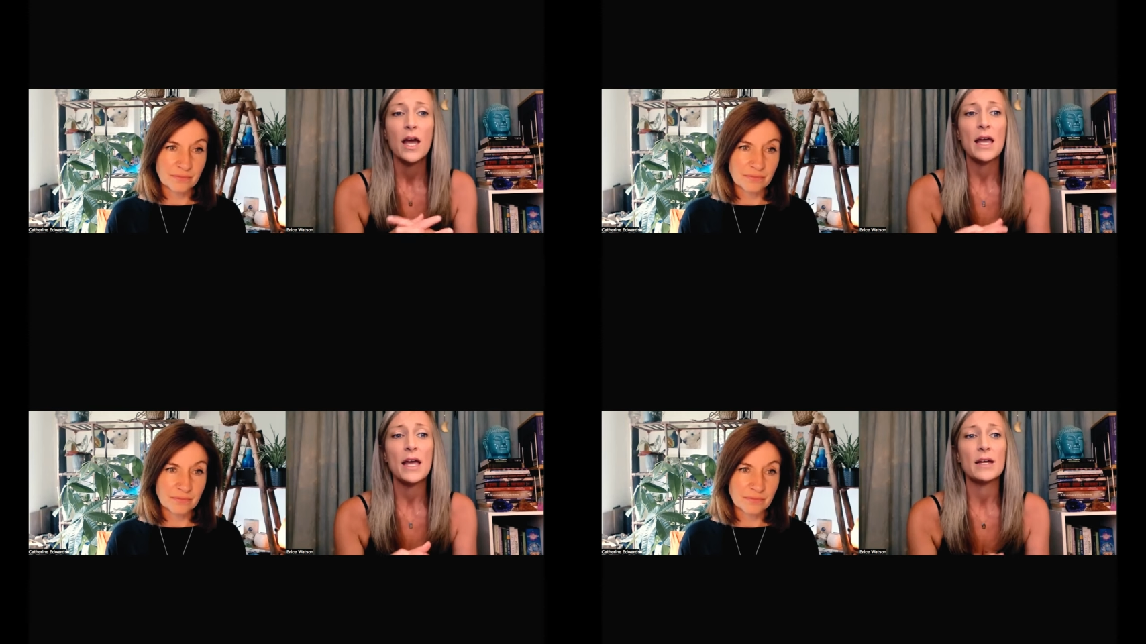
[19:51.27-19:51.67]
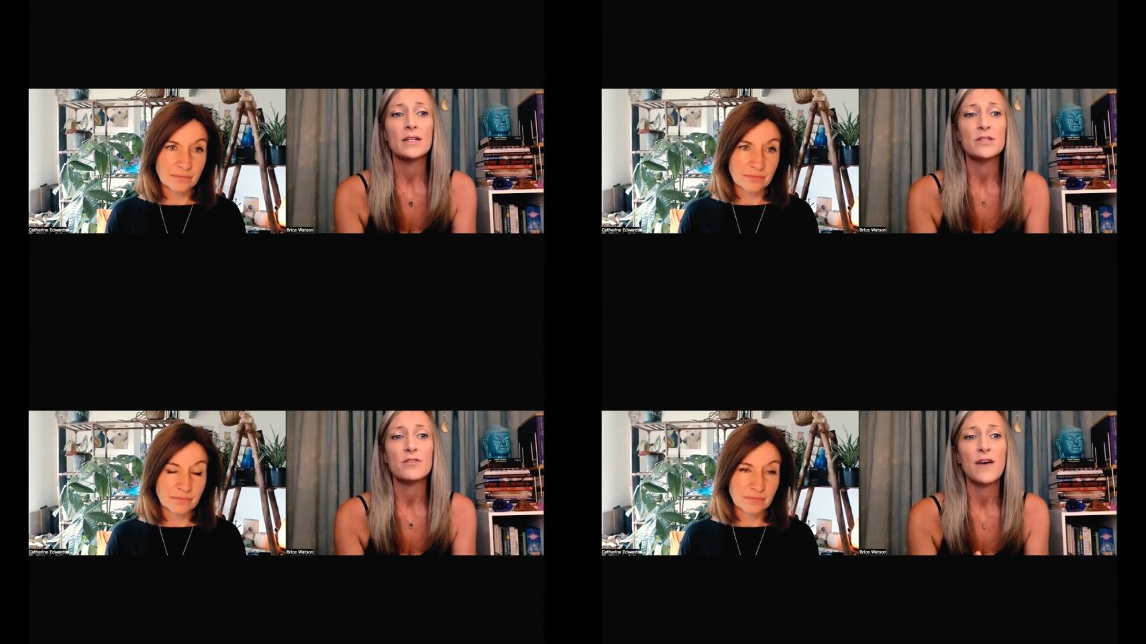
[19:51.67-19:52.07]

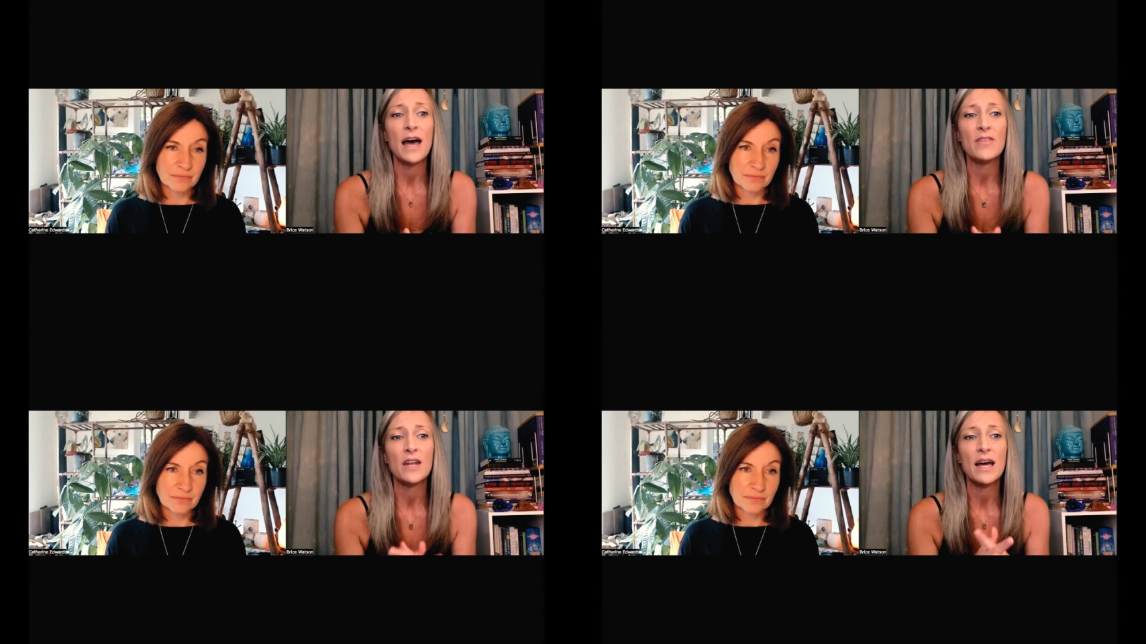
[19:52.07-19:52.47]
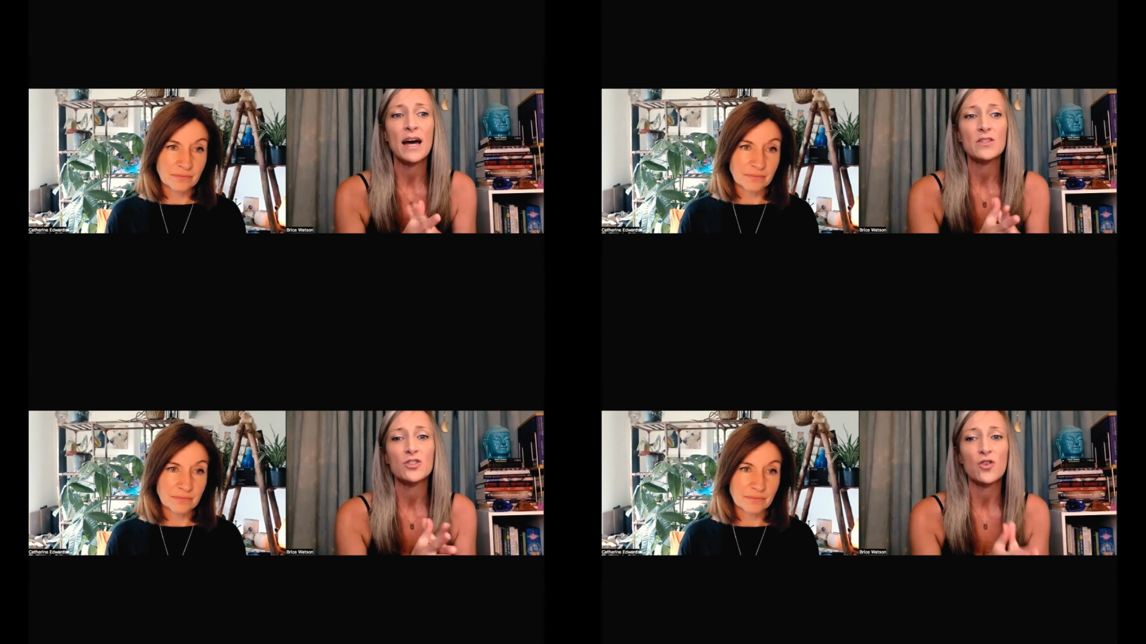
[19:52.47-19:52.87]
Speaker 1: And the fact that I
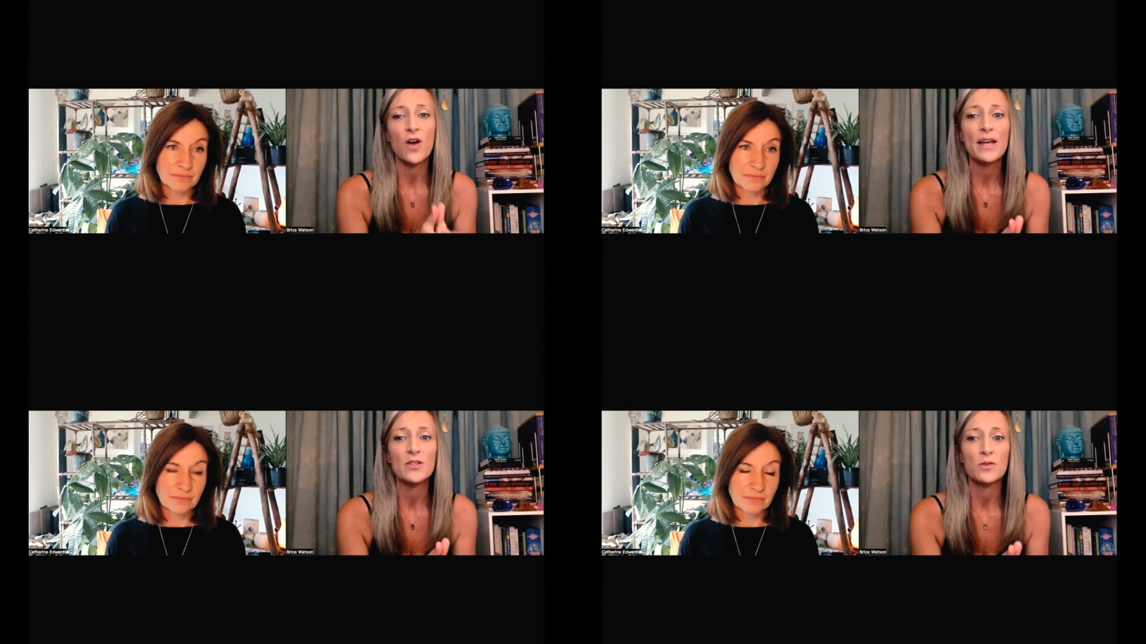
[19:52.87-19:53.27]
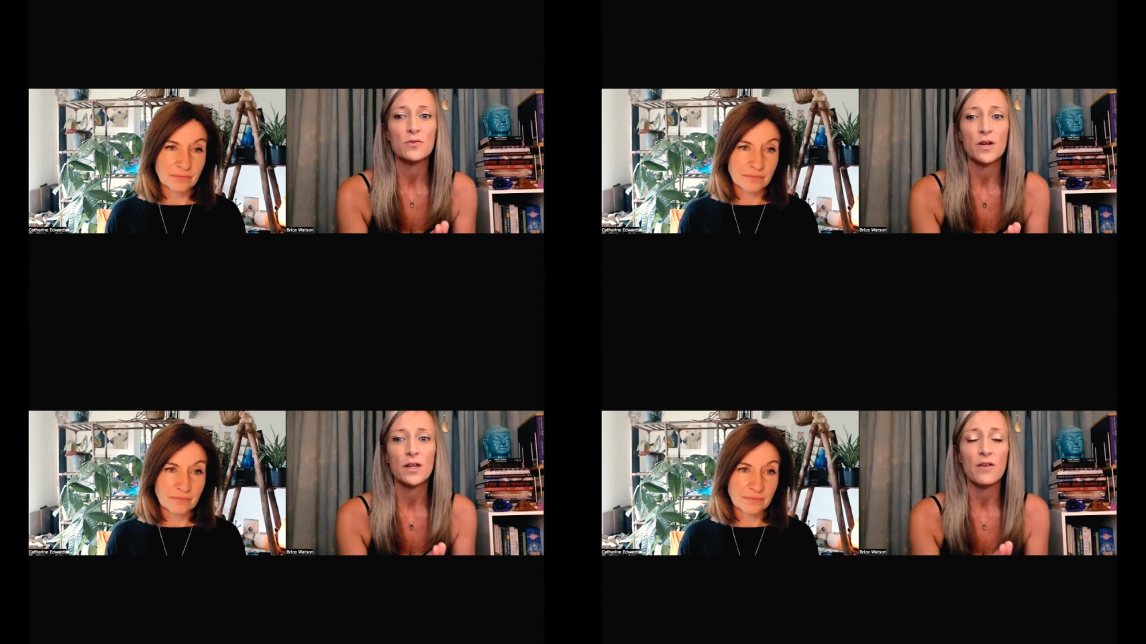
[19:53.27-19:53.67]
got in strikes
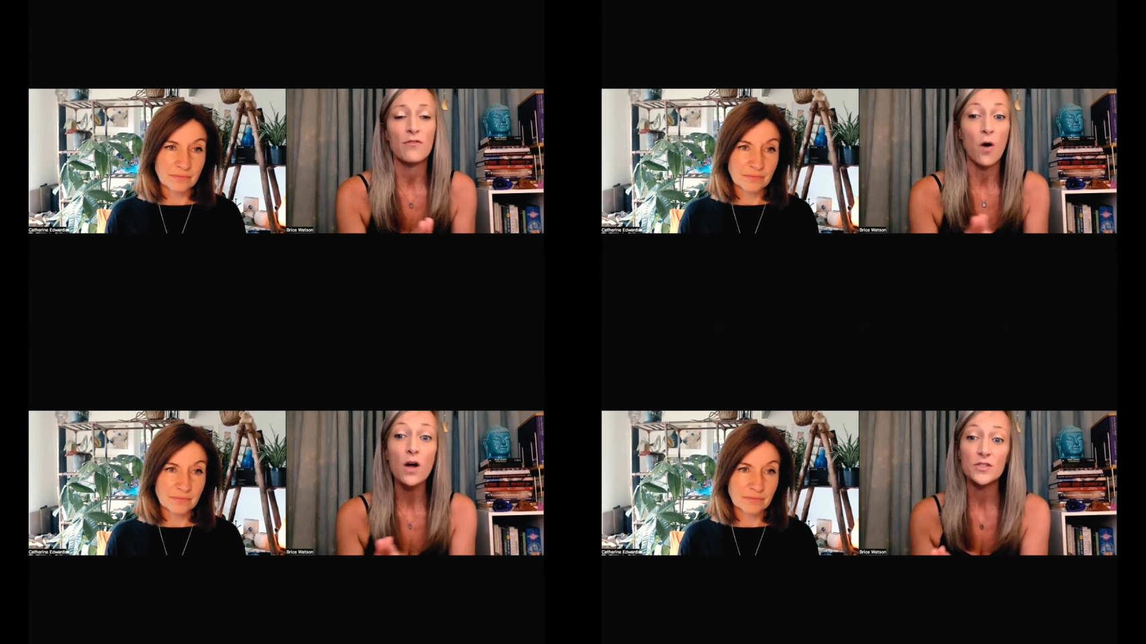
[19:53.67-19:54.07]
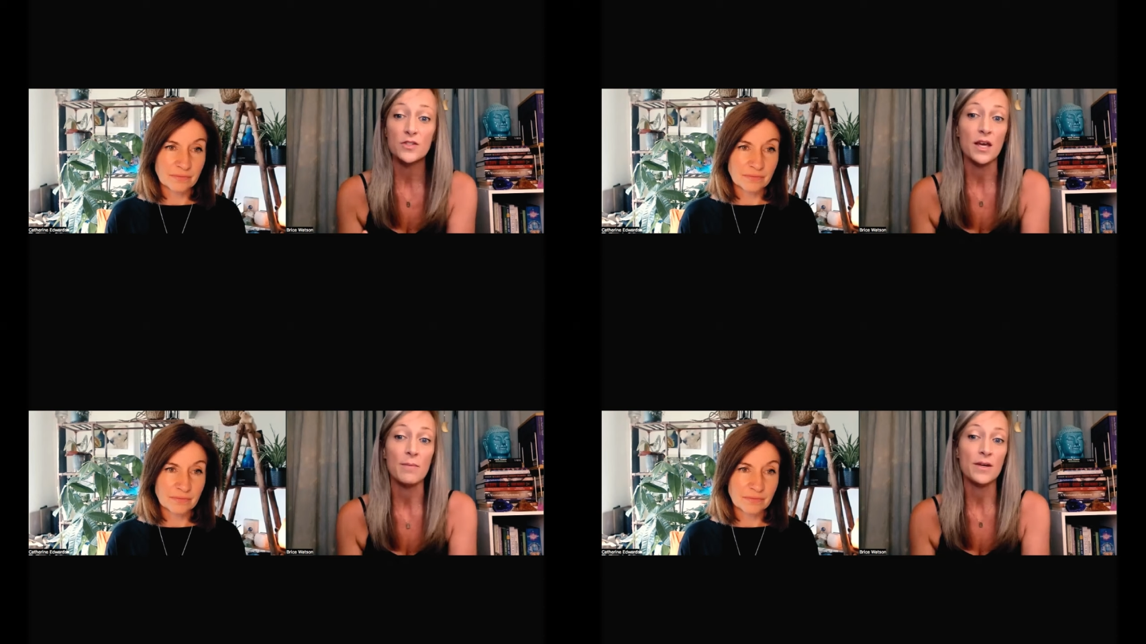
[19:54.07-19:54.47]
so, uh,
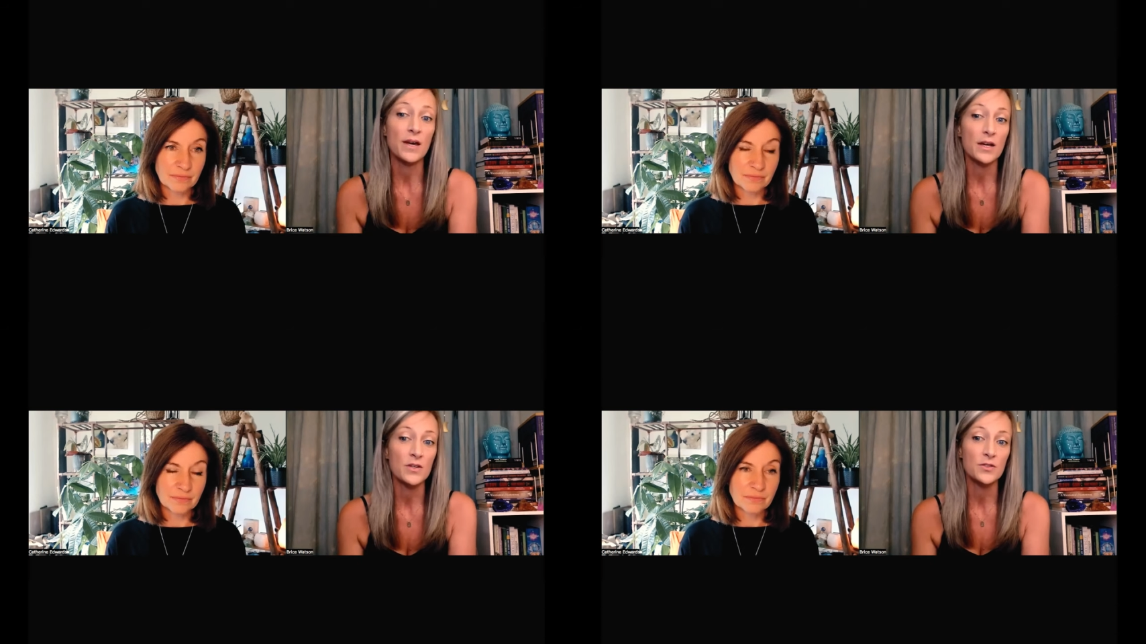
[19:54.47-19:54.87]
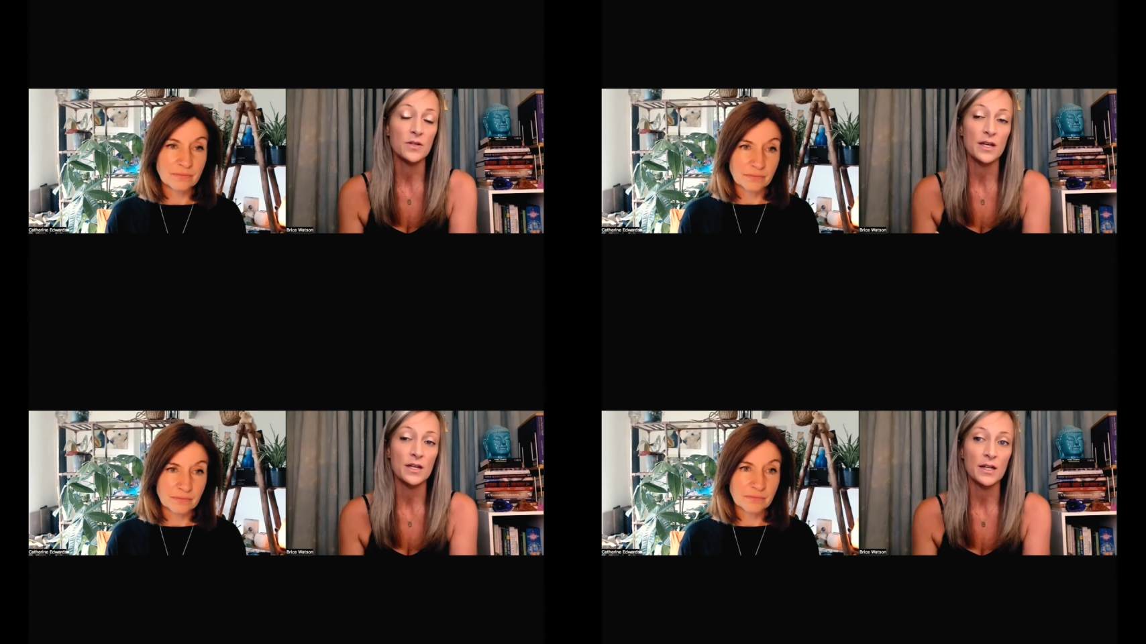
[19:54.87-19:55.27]
falsely because
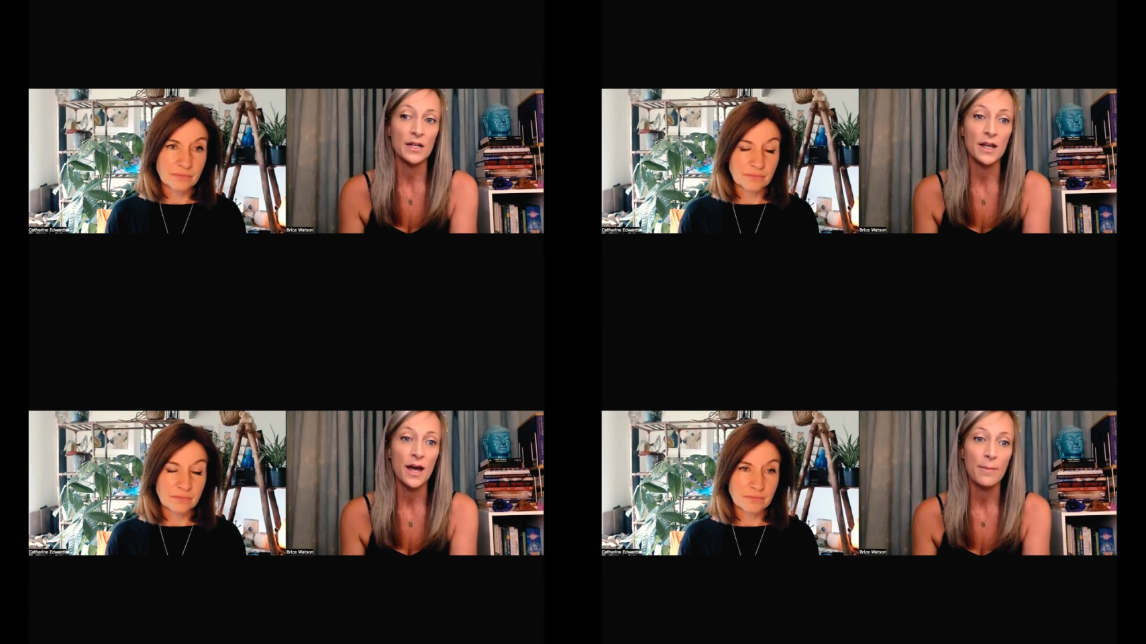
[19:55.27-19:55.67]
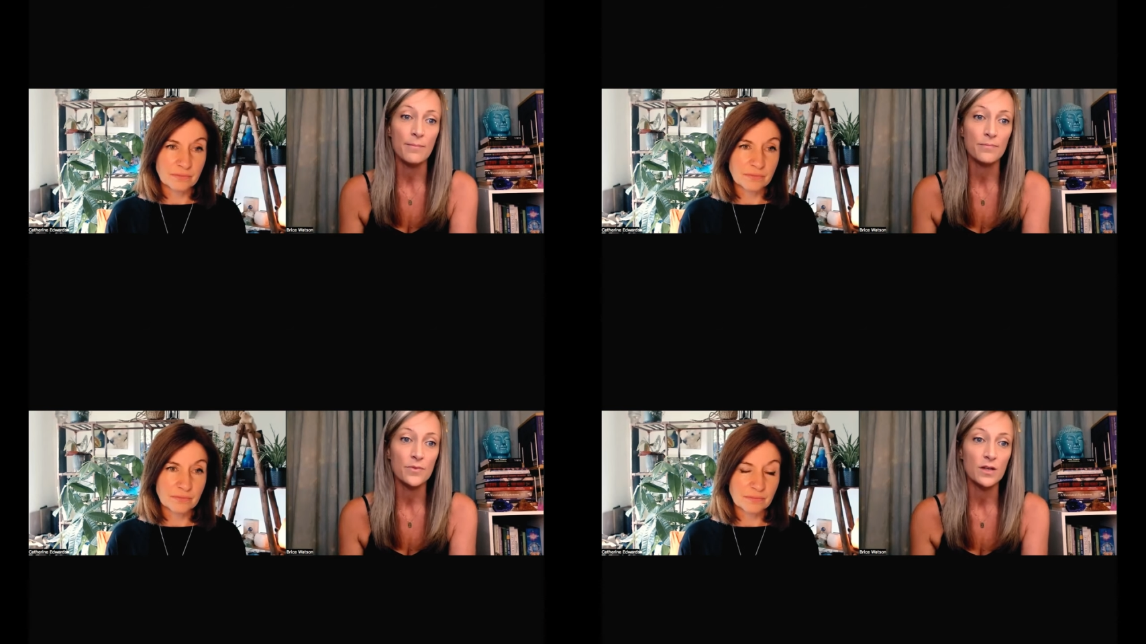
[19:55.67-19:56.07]
in, in,
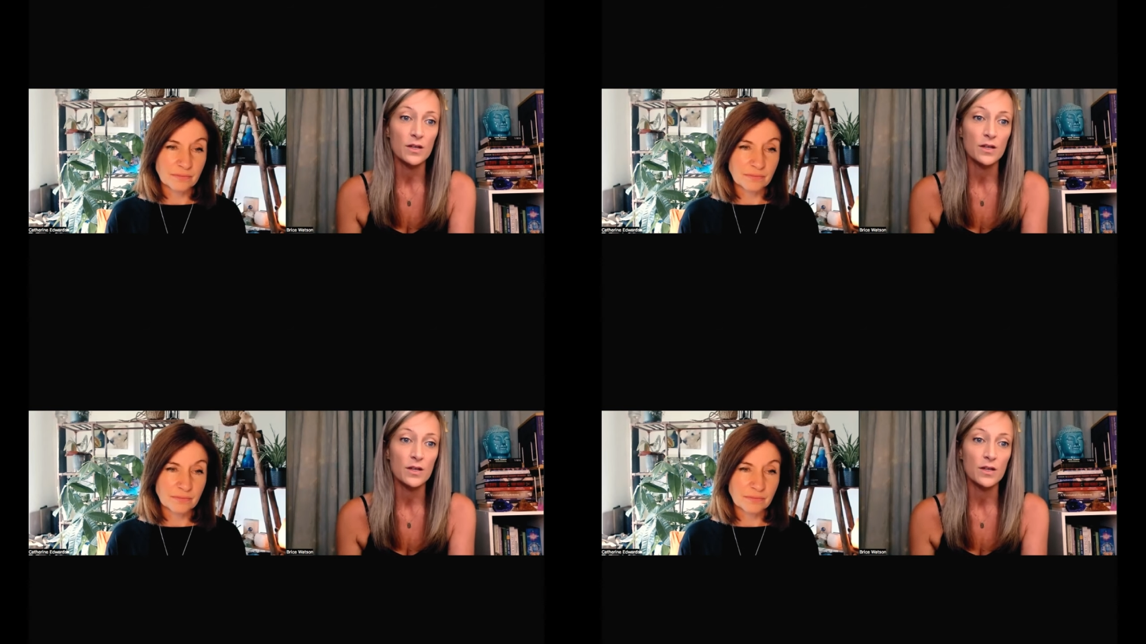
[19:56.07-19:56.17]
um,